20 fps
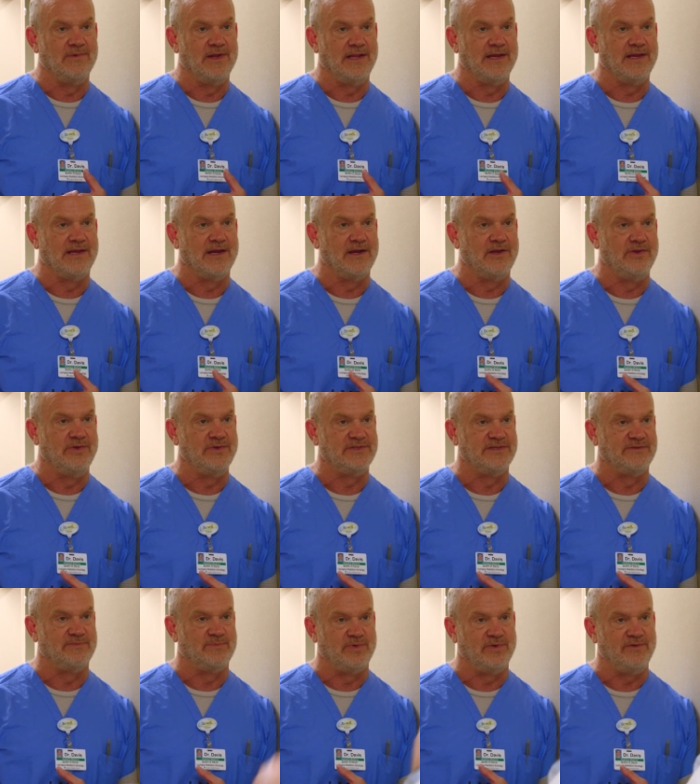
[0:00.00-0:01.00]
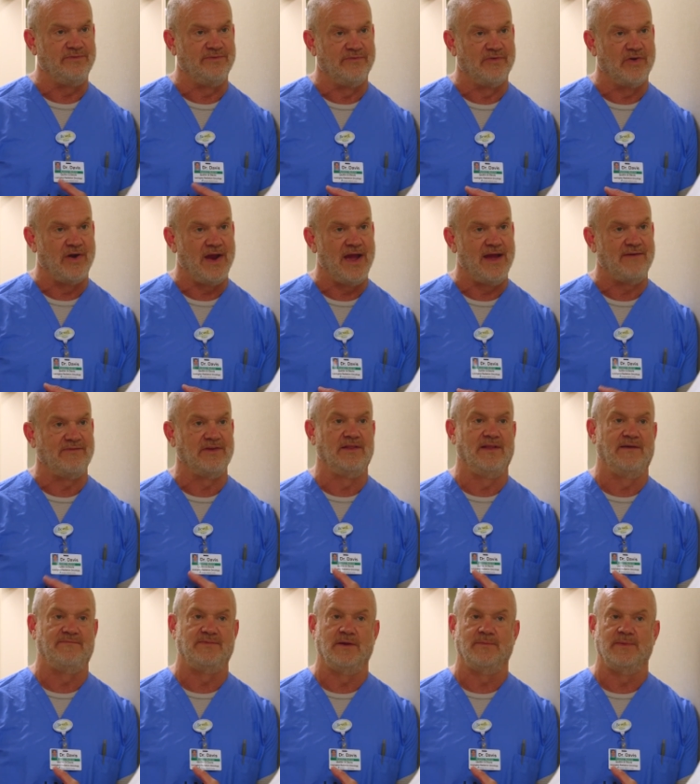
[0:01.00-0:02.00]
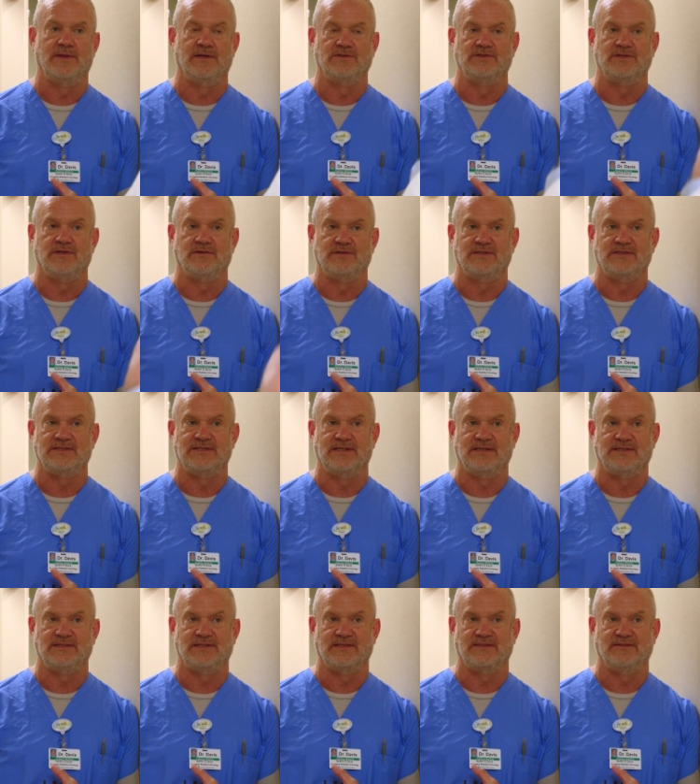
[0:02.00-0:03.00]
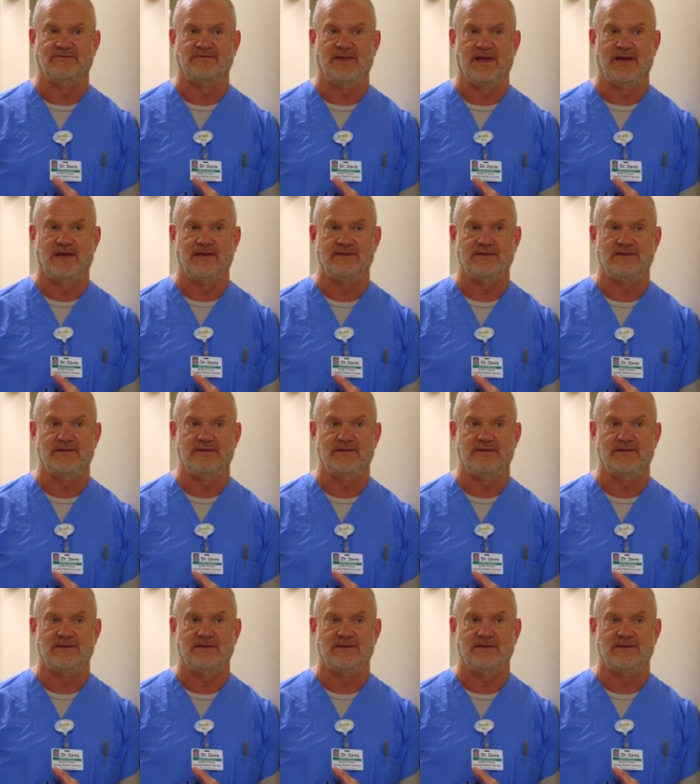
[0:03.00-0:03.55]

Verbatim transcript: our kidney patients, and our melanoma patients, and those are the big four that go to the